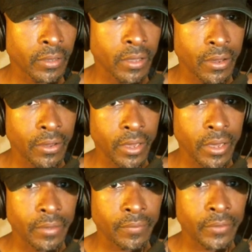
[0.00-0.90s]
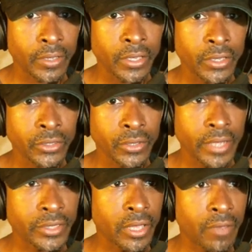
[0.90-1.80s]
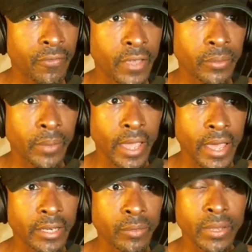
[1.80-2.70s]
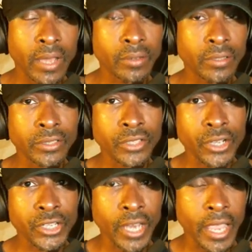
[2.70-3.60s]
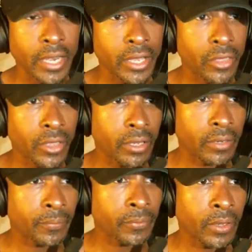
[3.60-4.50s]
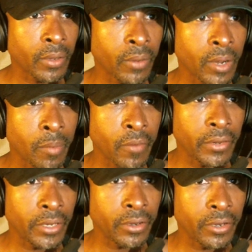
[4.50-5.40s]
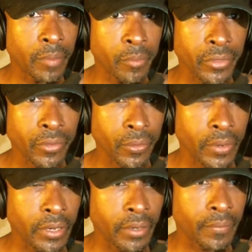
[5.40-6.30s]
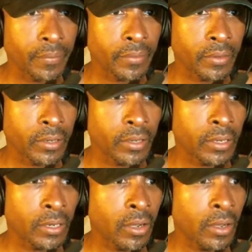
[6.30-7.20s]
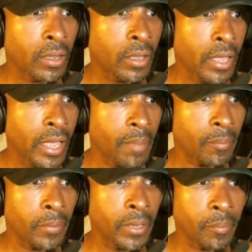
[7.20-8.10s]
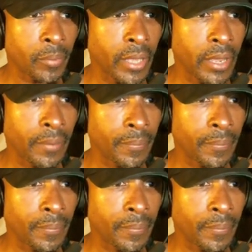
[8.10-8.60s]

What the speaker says: Okay, so that's the effect we added without touching anything. Come over here to number 3 and hit play.